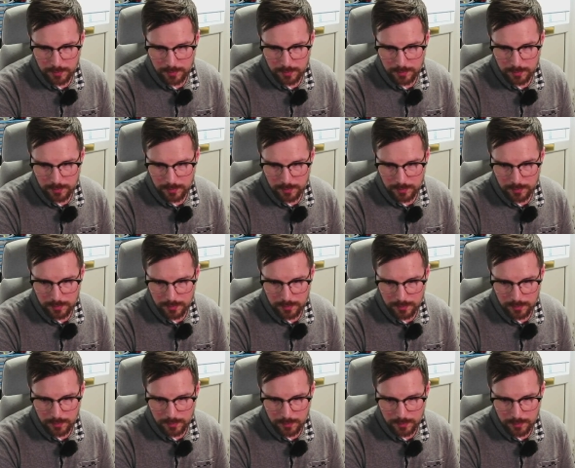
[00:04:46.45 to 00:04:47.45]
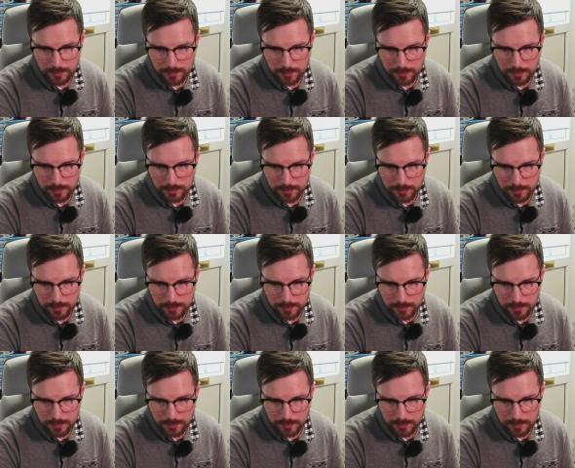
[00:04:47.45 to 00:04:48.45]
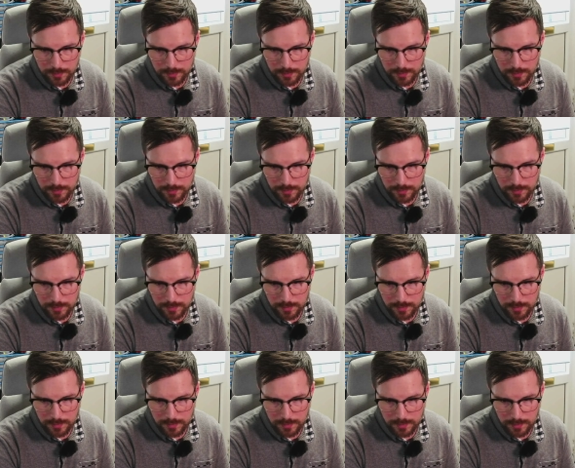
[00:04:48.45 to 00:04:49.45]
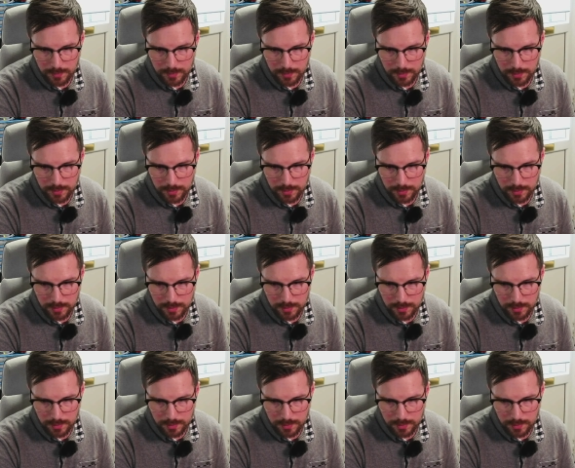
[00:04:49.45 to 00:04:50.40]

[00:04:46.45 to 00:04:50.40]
(silence)